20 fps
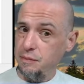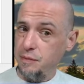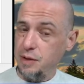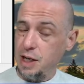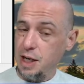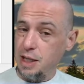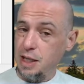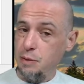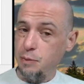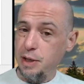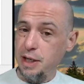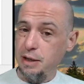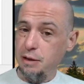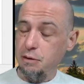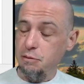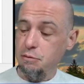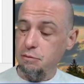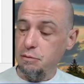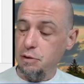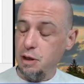and then we
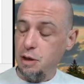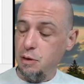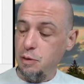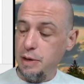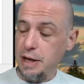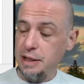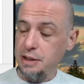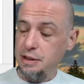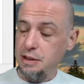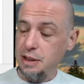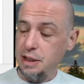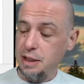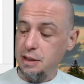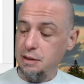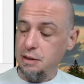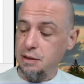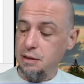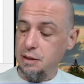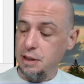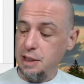can request
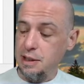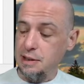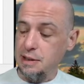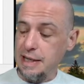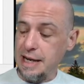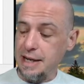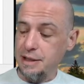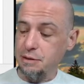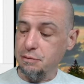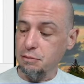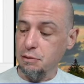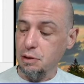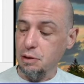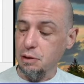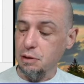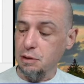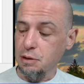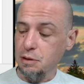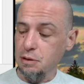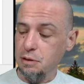its its last
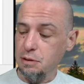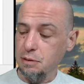roll.